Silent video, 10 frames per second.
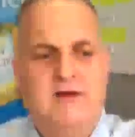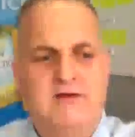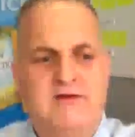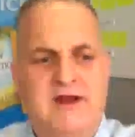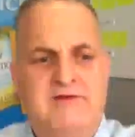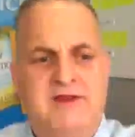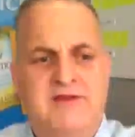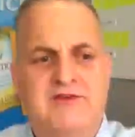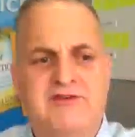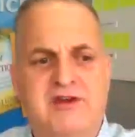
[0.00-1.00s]
good stuff.
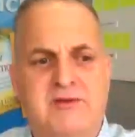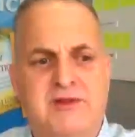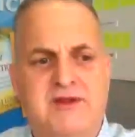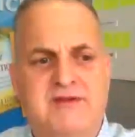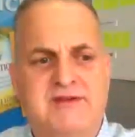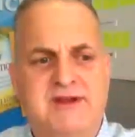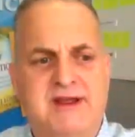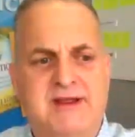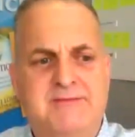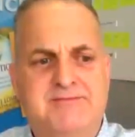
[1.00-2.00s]
Thanks for chilling with us
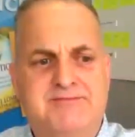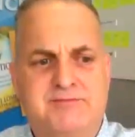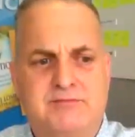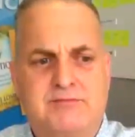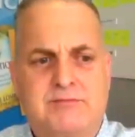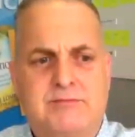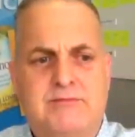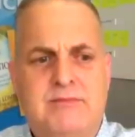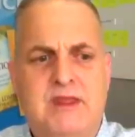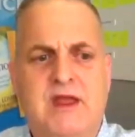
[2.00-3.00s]
today.
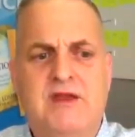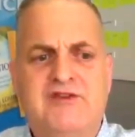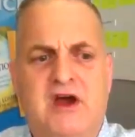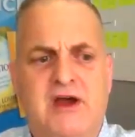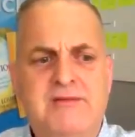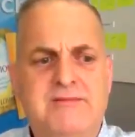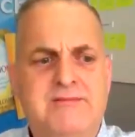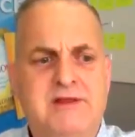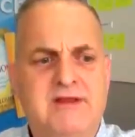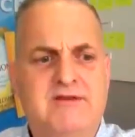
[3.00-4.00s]
And John,
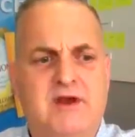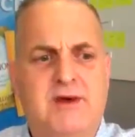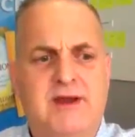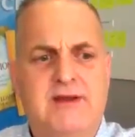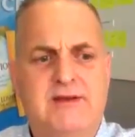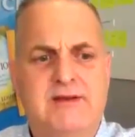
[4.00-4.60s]
please go ahead.